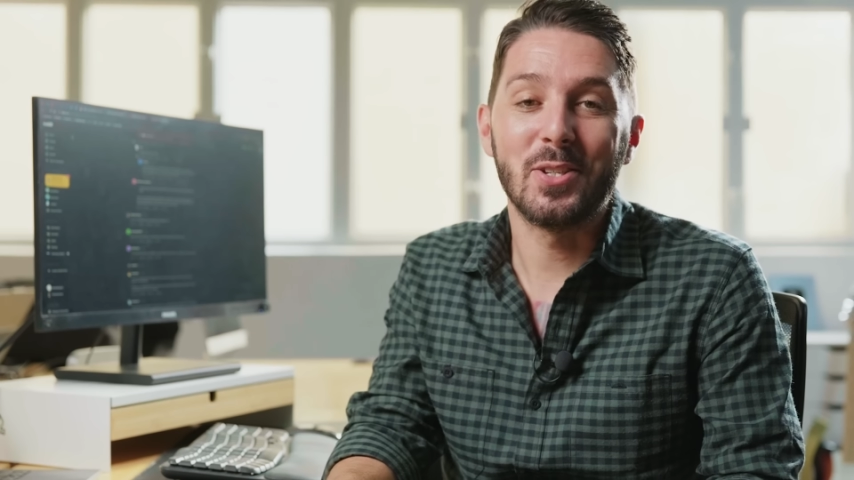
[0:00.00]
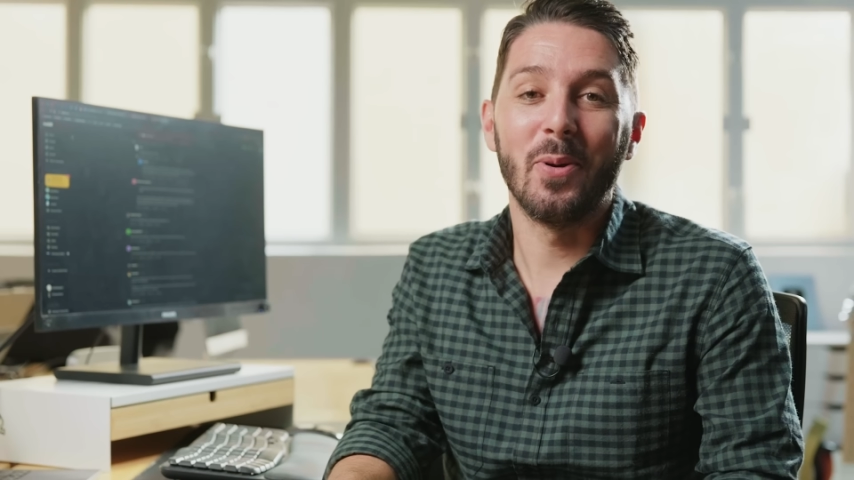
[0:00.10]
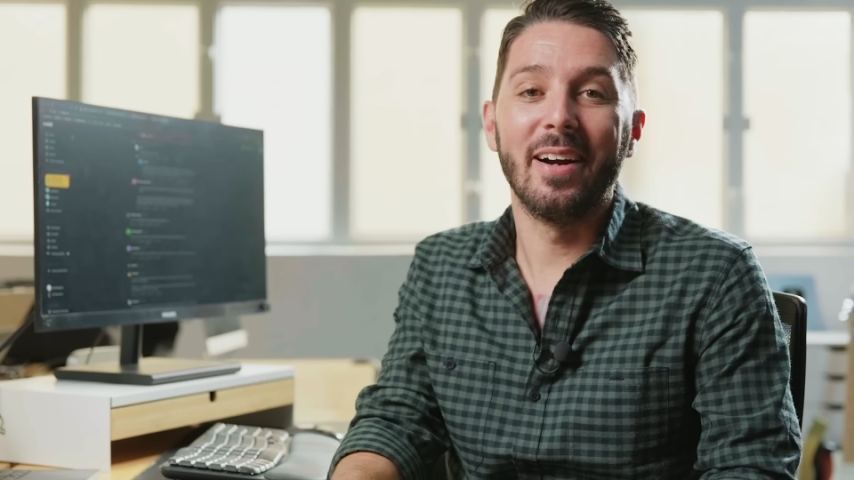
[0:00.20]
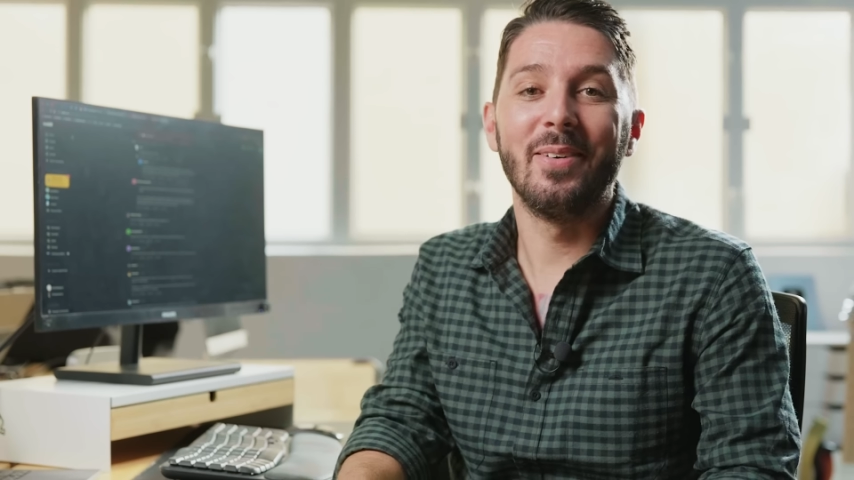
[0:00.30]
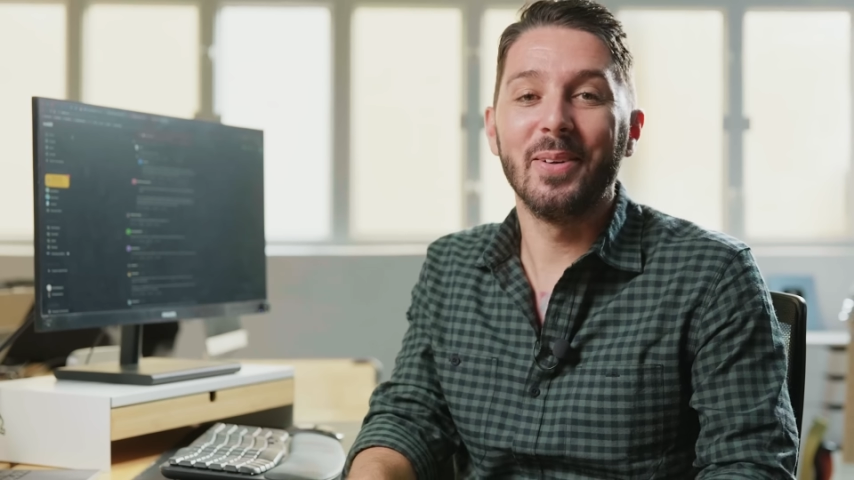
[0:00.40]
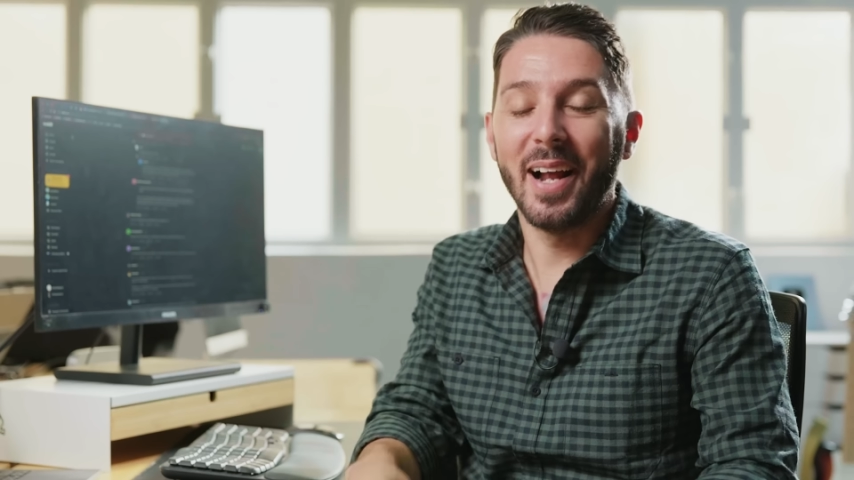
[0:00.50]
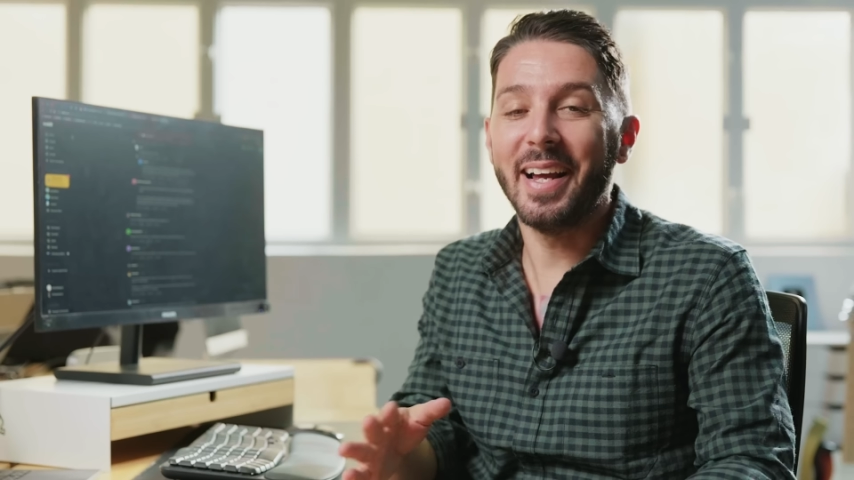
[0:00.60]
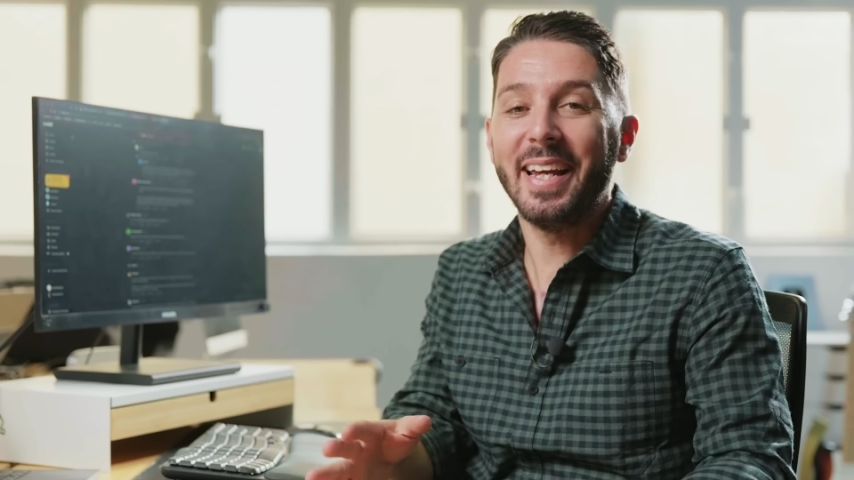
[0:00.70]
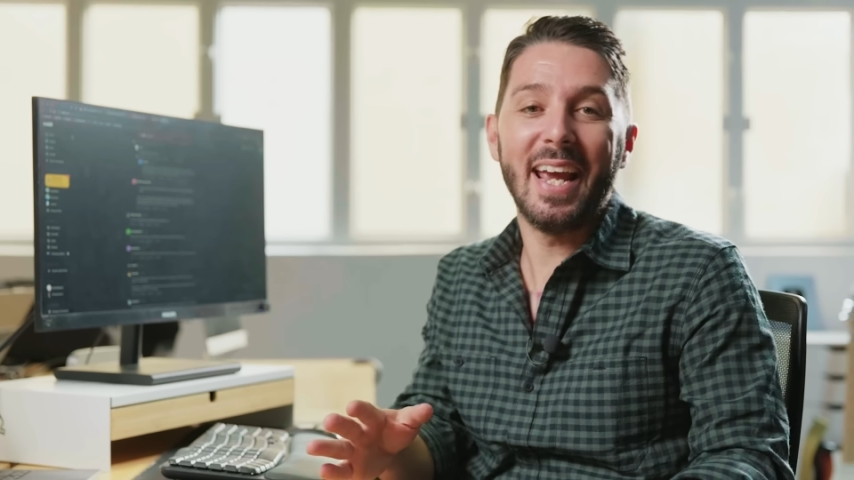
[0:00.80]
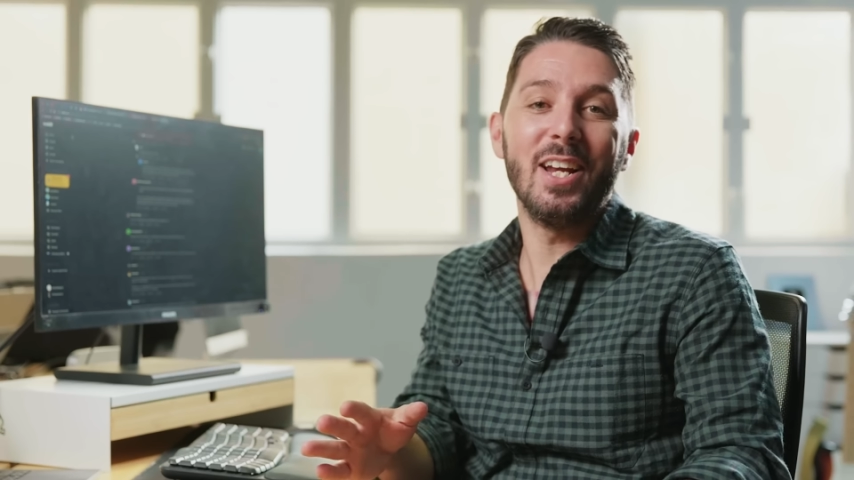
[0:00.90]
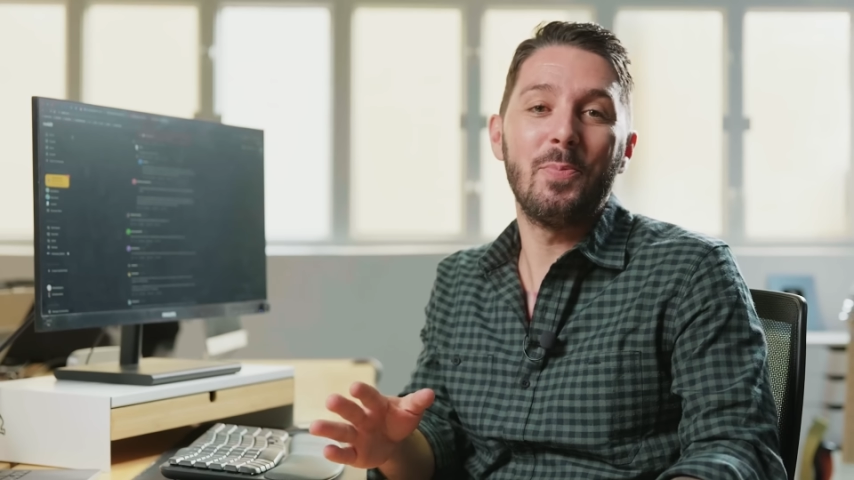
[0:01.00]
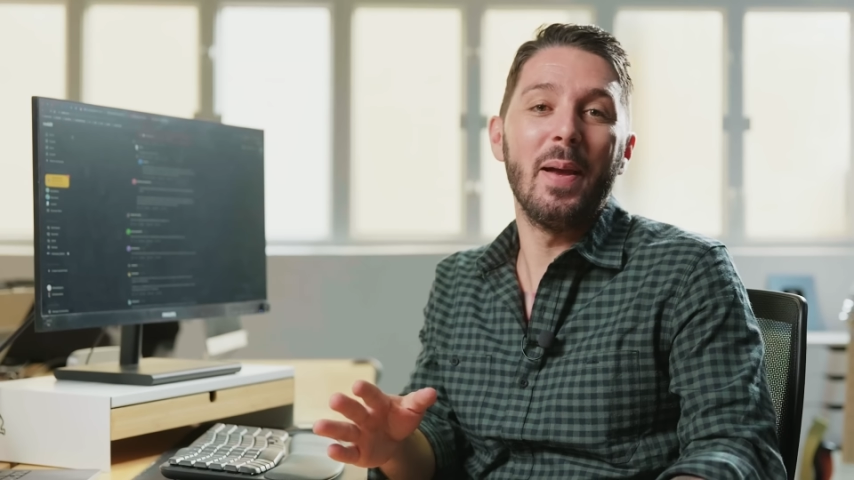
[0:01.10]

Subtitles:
I swear. We're not engage